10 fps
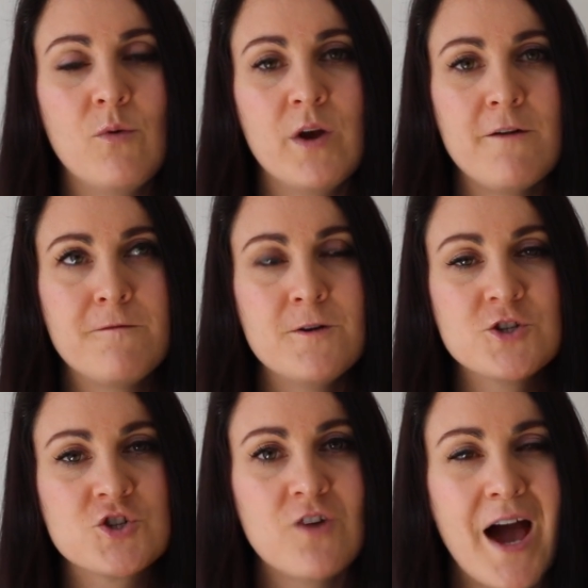When I
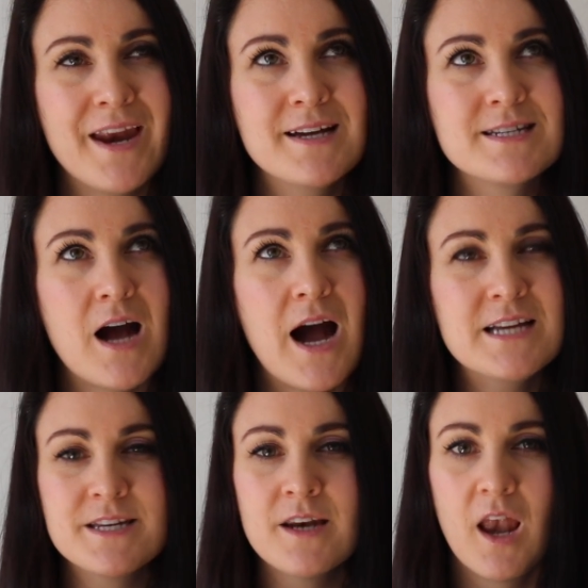first tried it, I
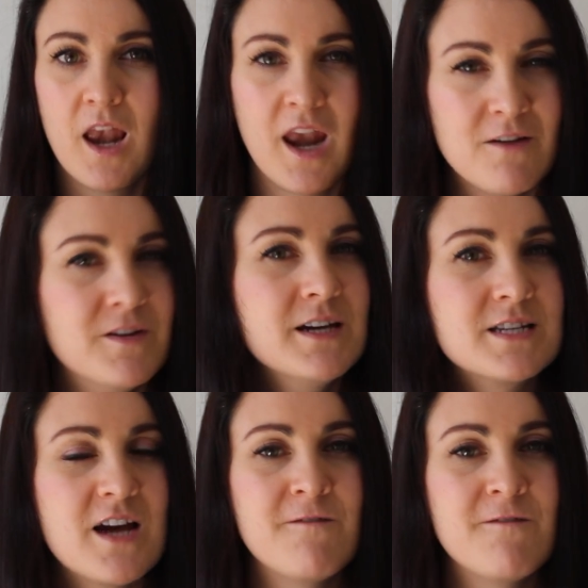didn't love it.